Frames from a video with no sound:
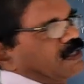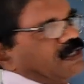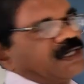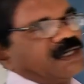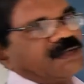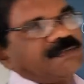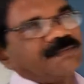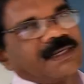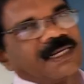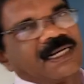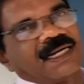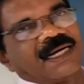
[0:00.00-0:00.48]

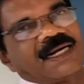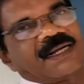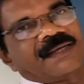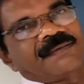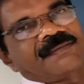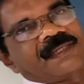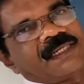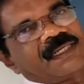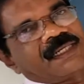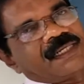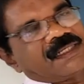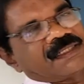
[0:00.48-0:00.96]
In
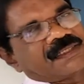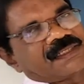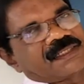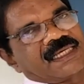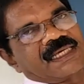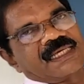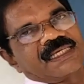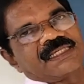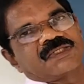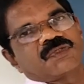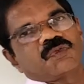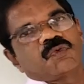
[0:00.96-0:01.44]
Malayalam, it
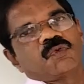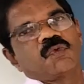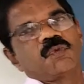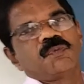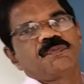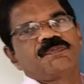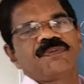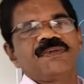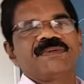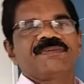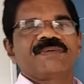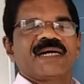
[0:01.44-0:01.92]
says
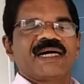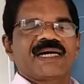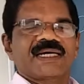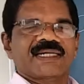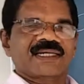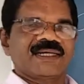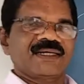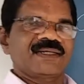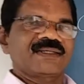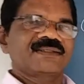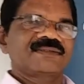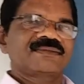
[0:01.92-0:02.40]

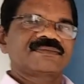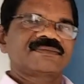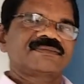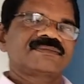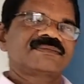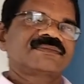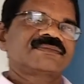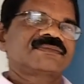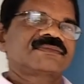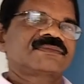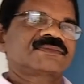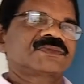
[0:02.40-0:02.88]
Uppupara.
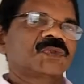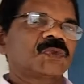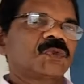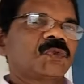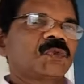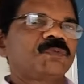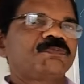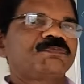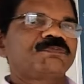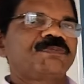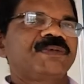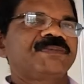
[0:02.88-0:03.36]

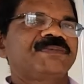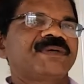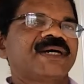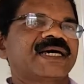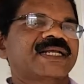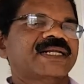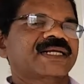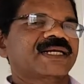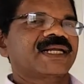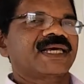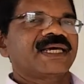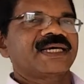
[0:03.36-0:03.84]

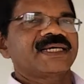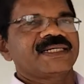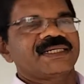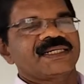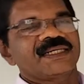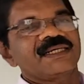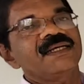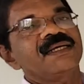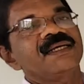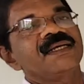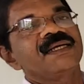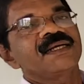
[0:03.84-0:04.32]
Uppupara like
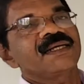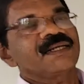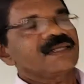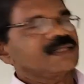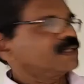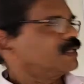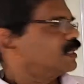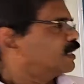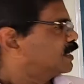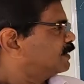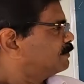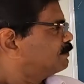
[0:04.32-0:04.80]
the
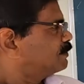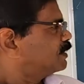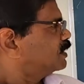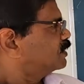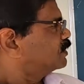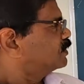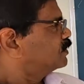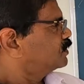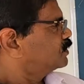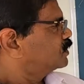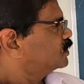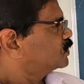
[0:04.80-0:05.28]

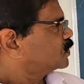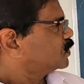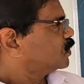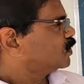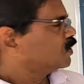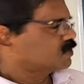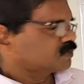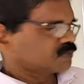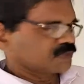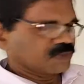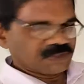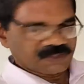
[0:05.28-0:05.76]

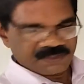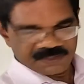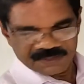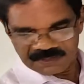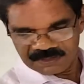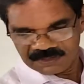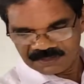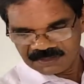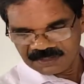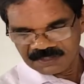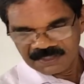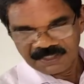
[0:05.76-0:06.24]
rock salt.
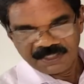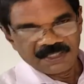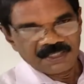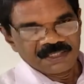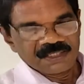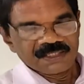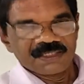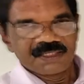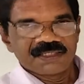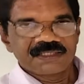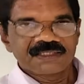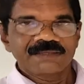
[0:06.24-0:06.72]

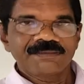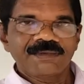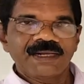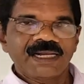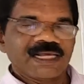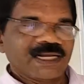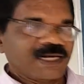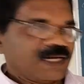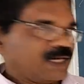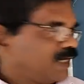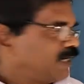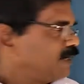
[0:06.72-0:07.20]

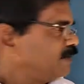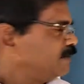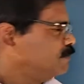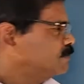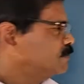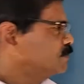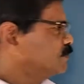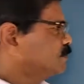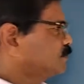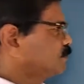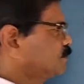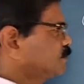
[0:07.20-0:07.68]

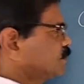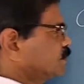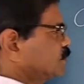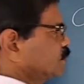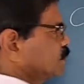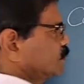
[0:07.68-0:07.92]
Similarly,